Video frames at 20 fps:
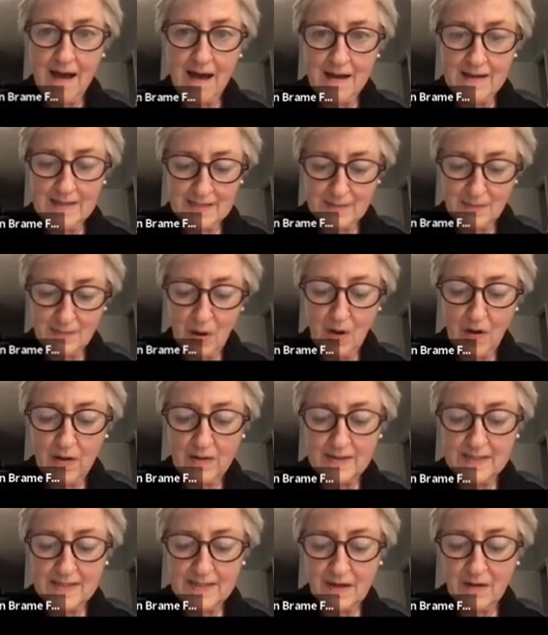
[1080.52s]
a
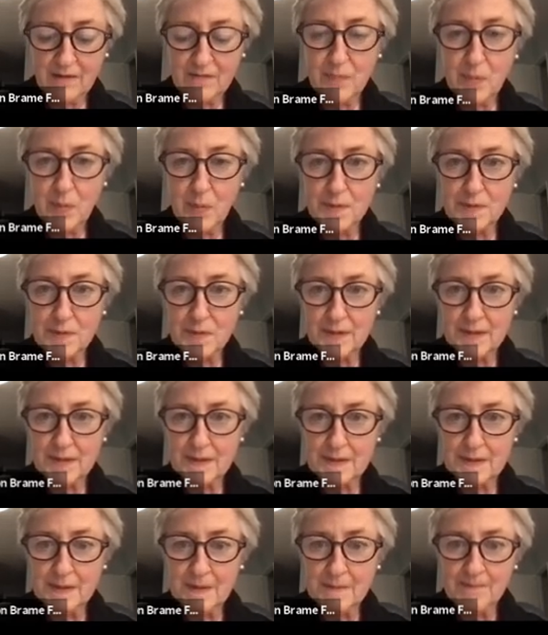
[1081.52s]
small
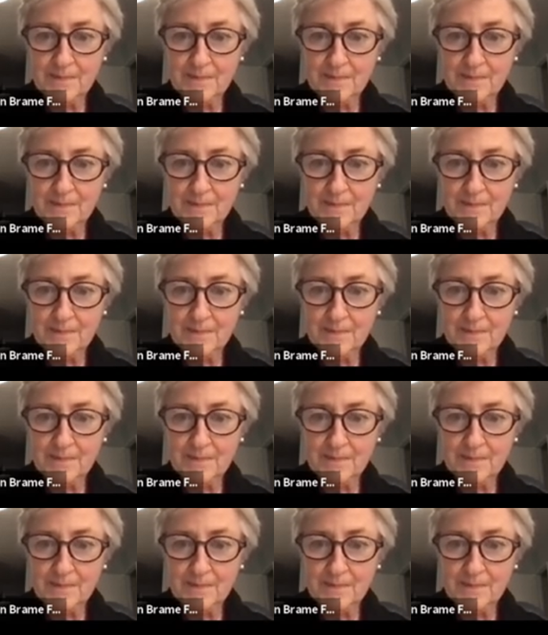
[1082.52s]
self-portrait